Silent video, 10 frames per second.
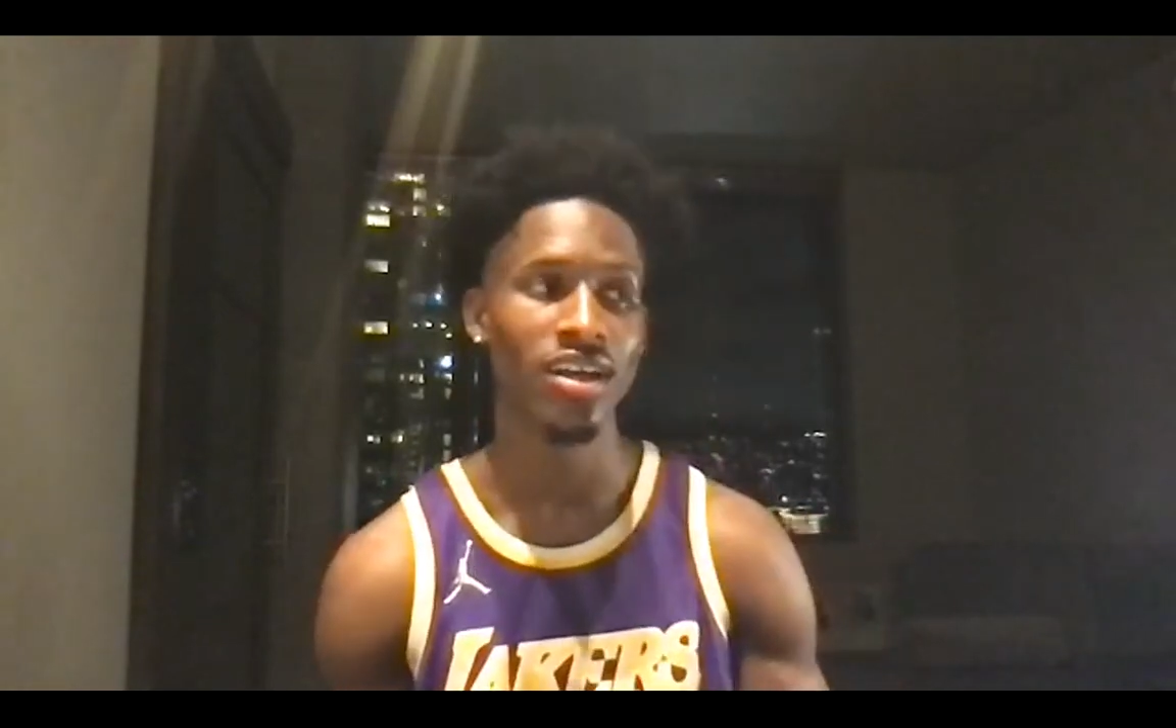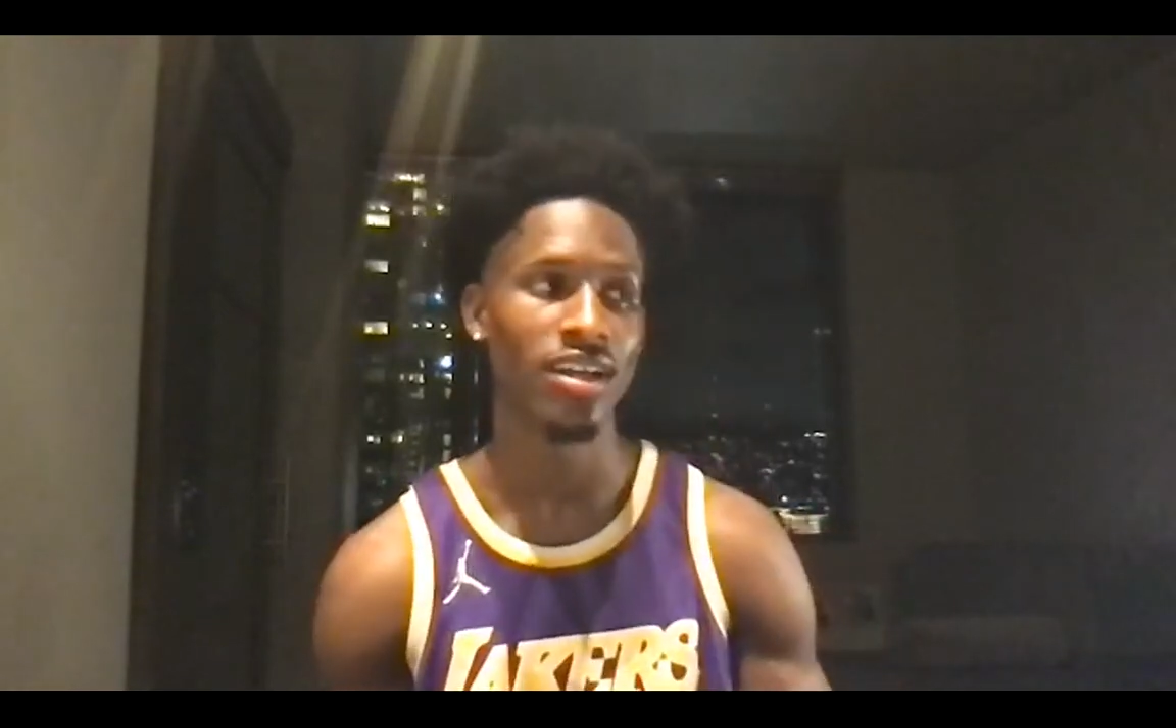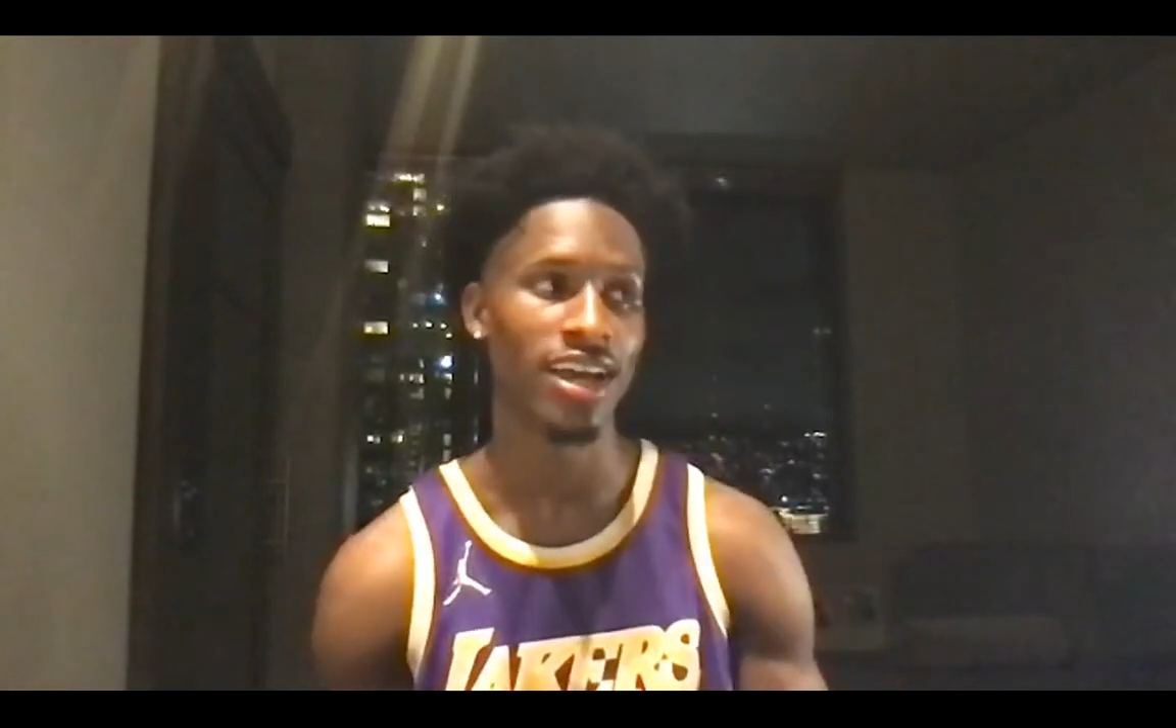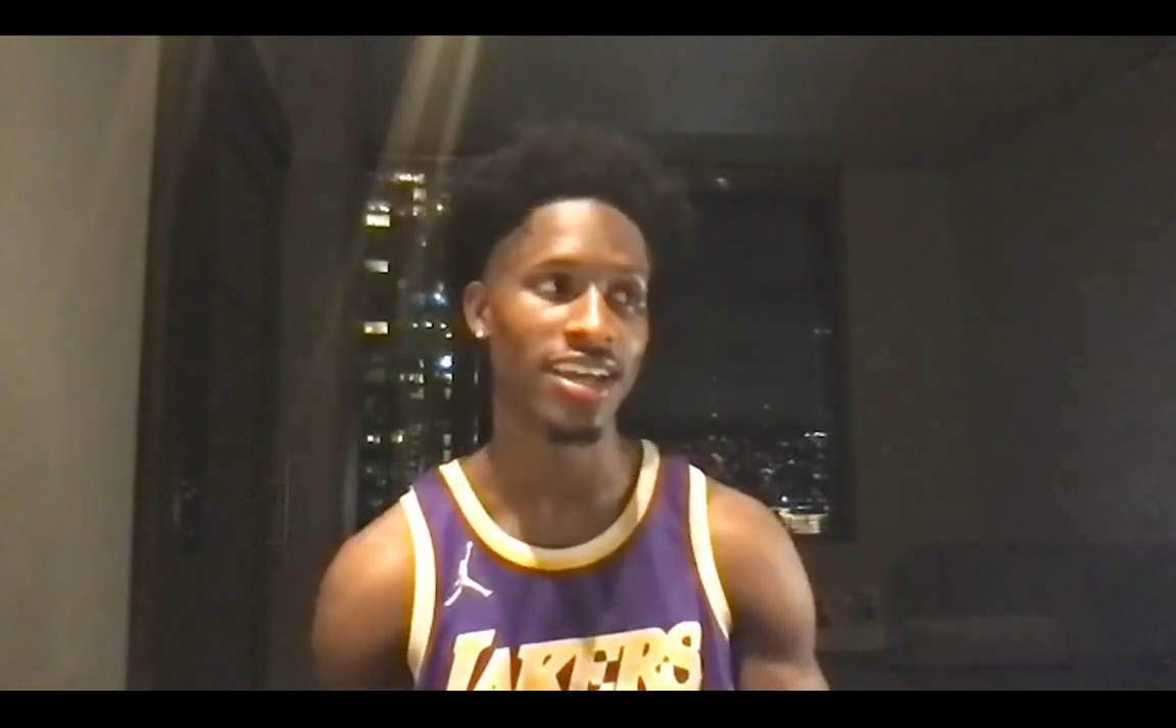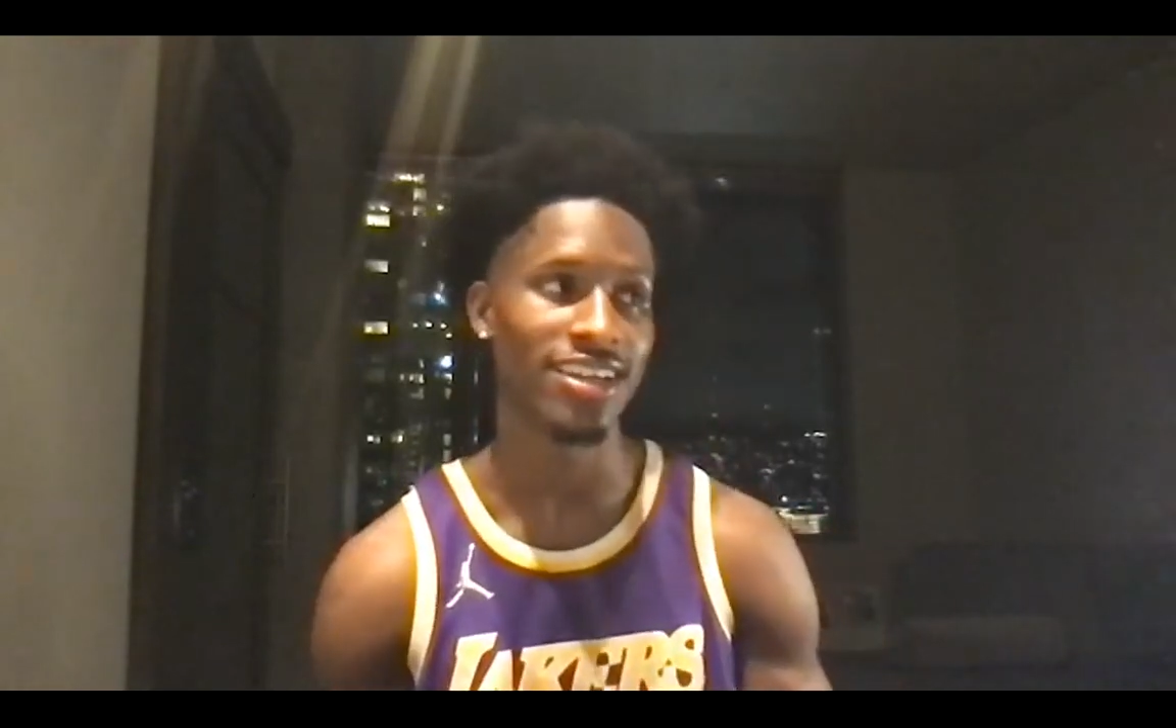
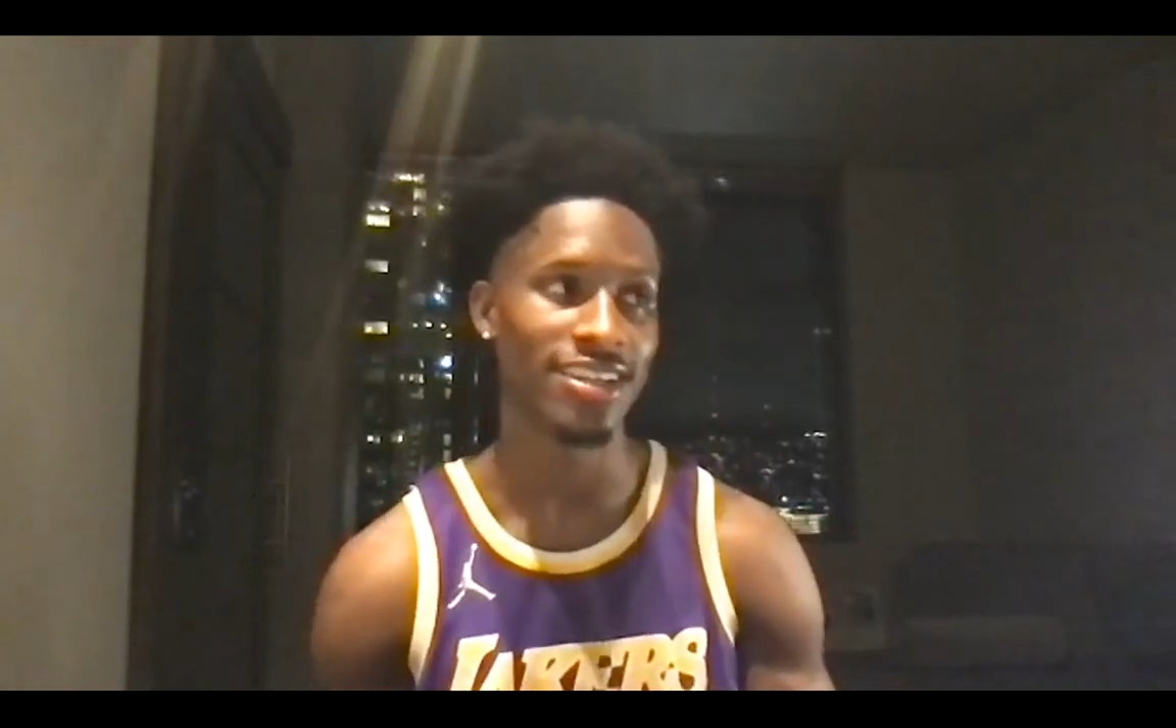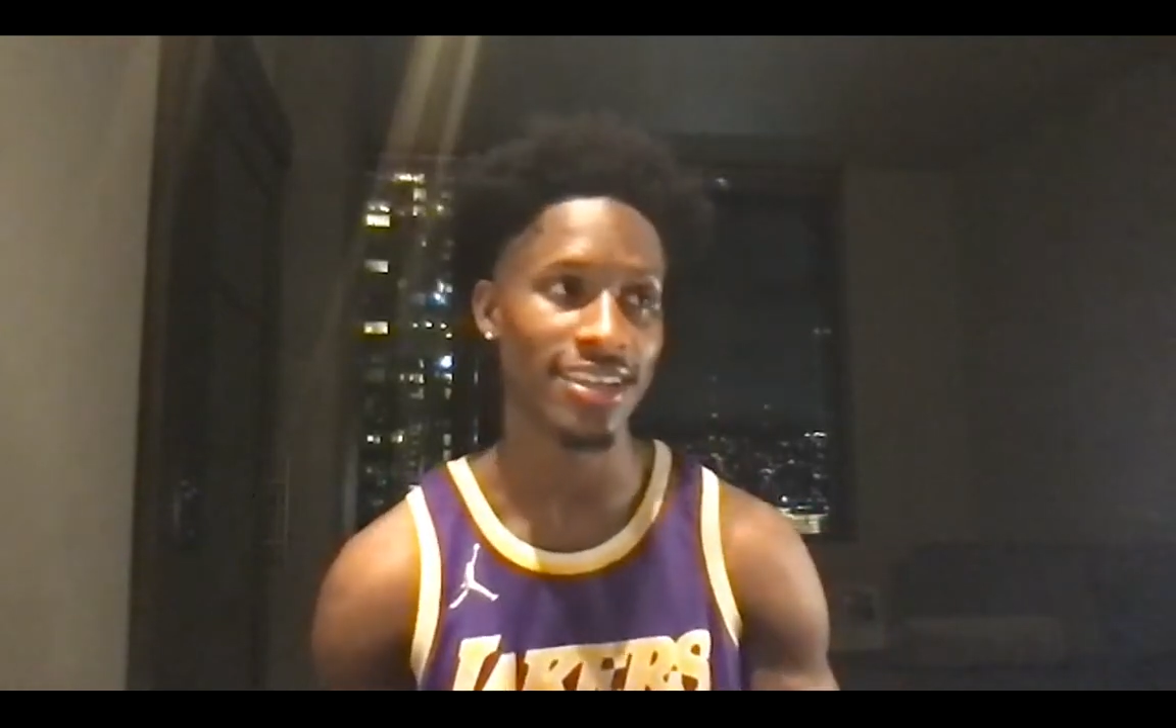like,